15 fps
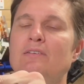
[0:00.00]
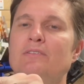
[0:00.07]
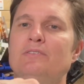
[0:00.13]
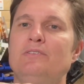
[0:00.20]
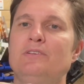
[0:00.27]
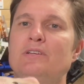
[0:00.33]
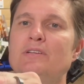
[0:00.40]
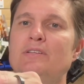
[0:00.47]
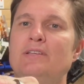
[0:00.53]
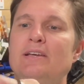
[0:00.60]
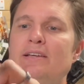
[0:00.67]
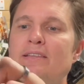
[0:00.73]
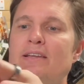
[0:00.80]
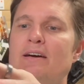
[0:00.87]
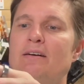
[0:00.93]
So you can
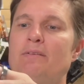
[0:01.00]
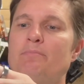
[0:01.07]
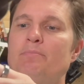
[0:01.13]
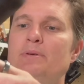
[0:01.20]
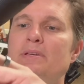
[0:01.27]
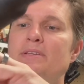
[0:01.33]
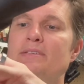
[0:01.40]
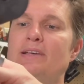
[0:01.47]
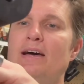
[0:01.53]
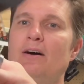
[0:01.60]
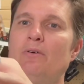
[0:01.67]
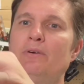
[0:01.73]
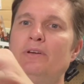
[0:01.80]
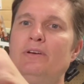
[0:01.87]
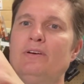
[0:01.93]
take that piece
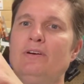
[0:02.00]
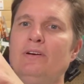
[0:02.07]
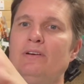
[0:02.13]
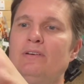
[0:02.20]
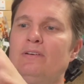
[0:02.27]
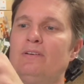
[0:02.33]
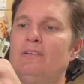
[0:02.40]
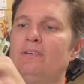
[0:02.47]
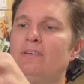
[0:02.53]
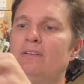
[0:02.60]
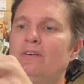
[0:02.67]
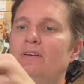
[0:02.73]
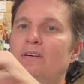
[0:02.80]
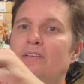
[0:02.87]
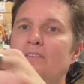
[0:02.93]
out here.
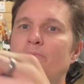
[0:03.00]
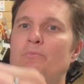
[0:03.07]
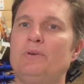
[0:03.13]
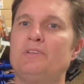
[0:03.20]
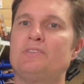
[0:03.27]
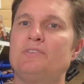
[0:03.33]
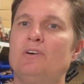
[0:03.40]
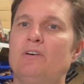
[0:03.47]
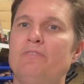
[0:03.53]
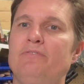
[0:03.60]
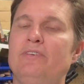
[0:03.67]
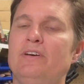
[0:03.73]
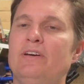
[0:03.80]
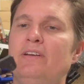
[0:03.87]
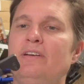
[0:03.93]
It's a pretty snug
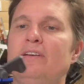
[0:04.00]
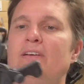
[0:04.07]
fit.